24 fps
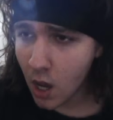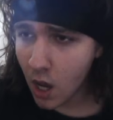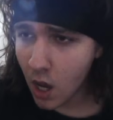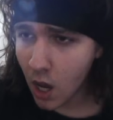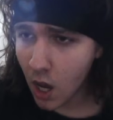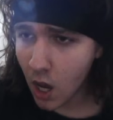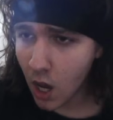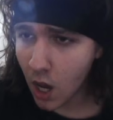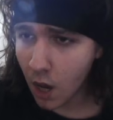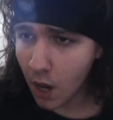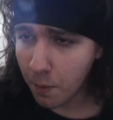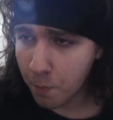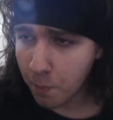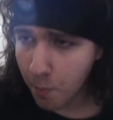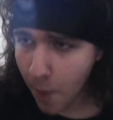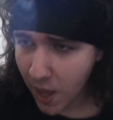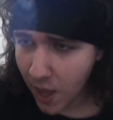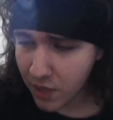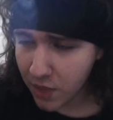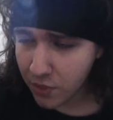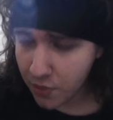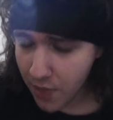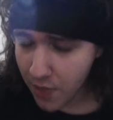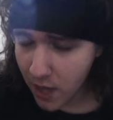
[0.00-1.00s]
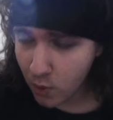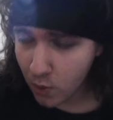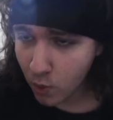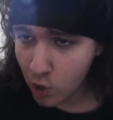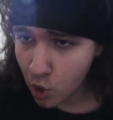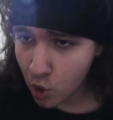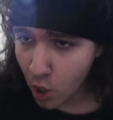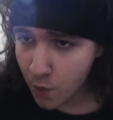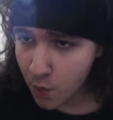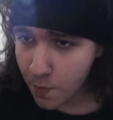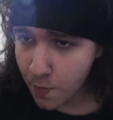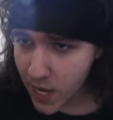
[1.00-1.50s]
but then when
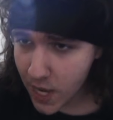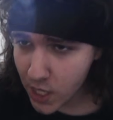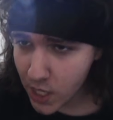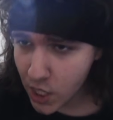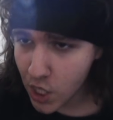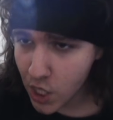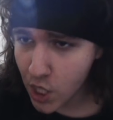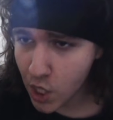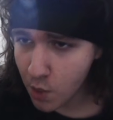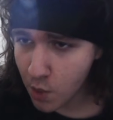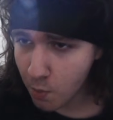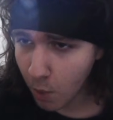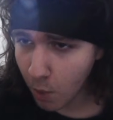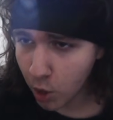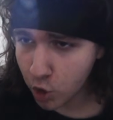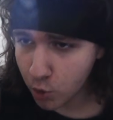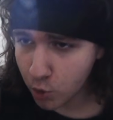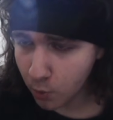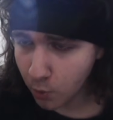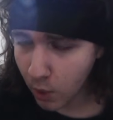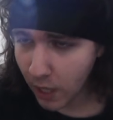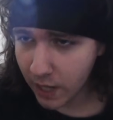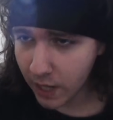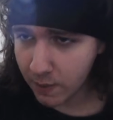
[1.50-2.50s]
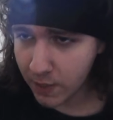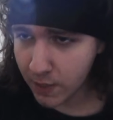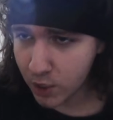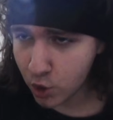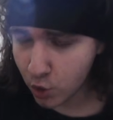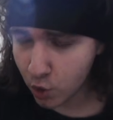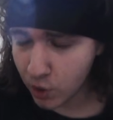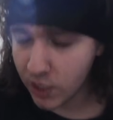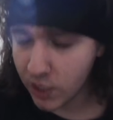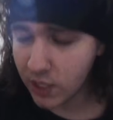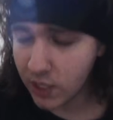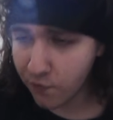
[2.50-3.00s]
you are making multiple enemies,
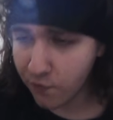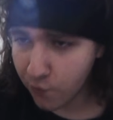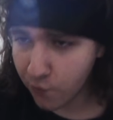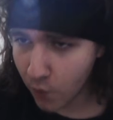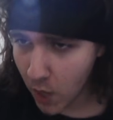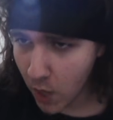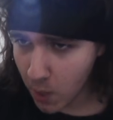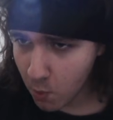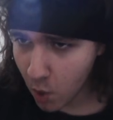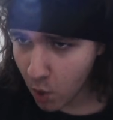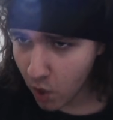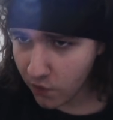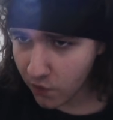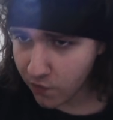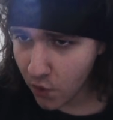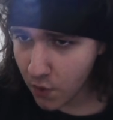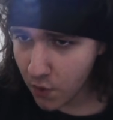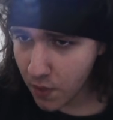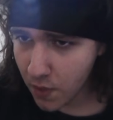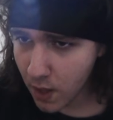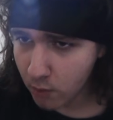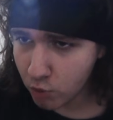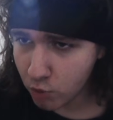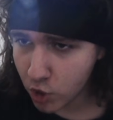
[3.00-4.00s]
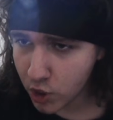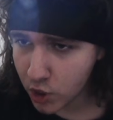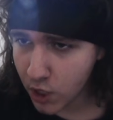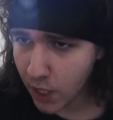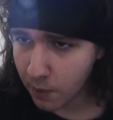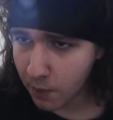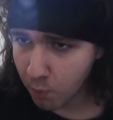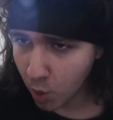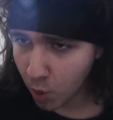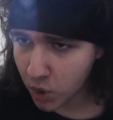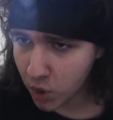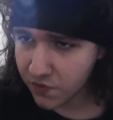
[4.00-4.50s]
you need a framework for them, just
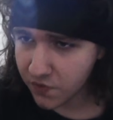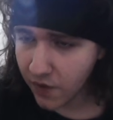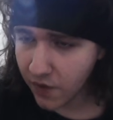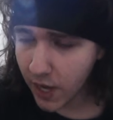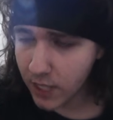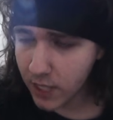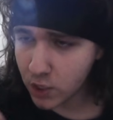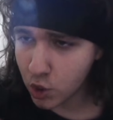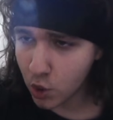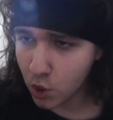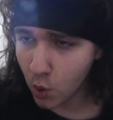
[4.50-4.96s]
like boss fights.